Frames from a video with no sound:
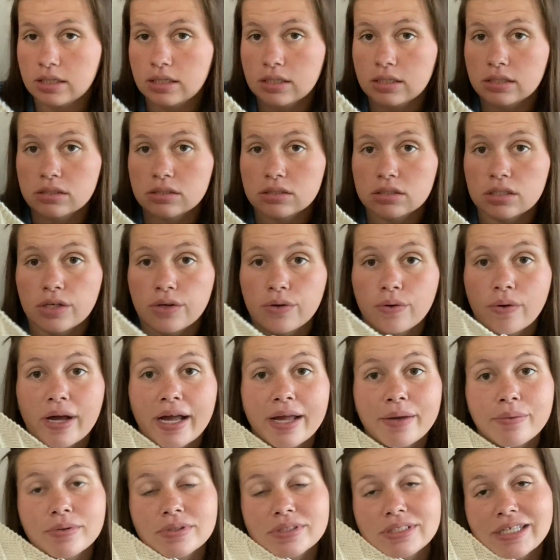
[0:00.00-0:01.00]
So I
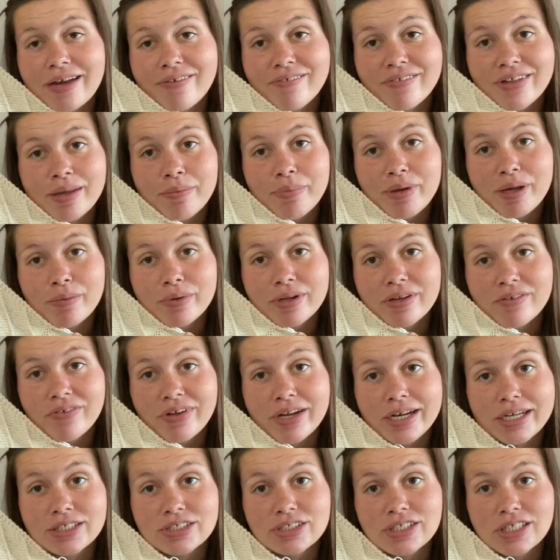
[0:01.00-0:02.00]
will definitely be able to
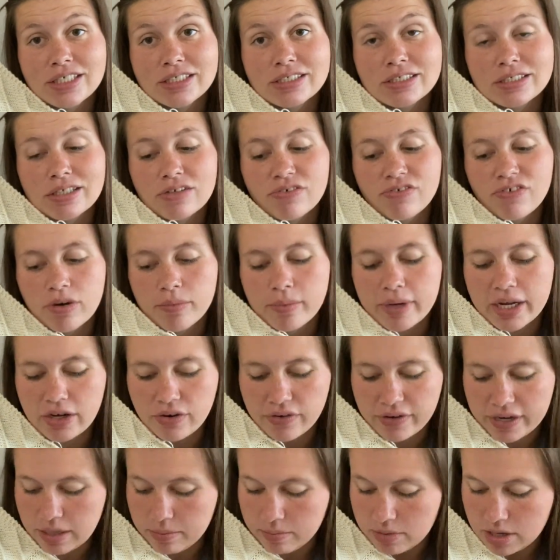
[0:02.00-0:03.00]
finish this for my
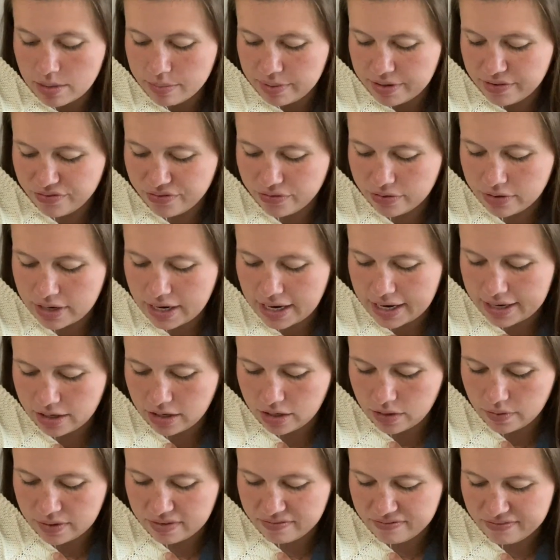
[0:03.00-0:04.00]
grandma before I
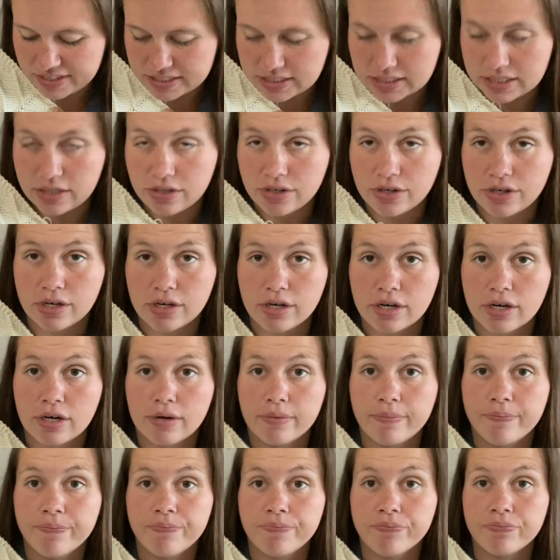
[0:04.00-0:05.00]
go and visit her
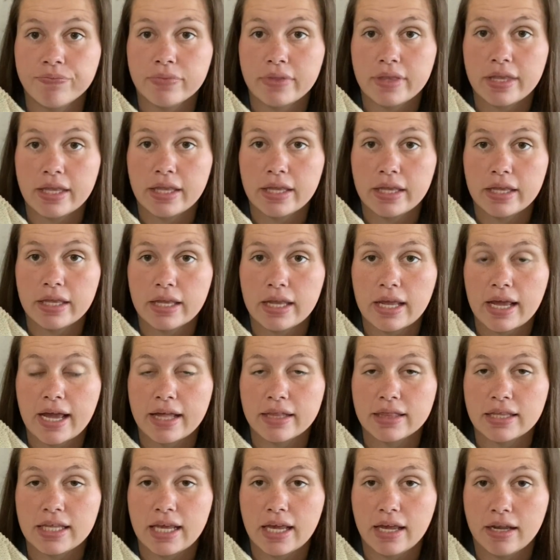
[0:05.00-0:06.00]

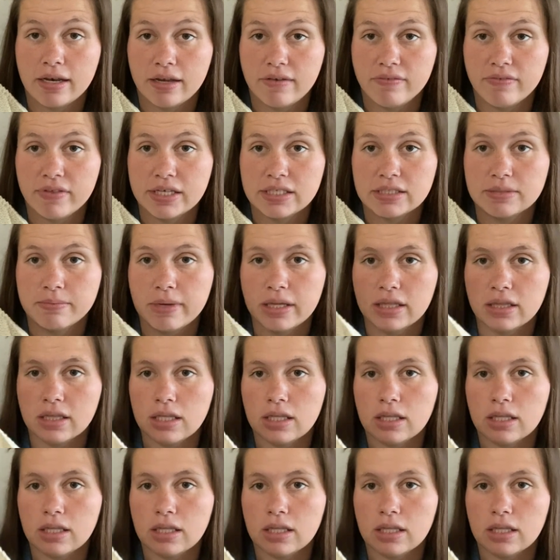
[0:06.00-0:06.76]
at the end of this month.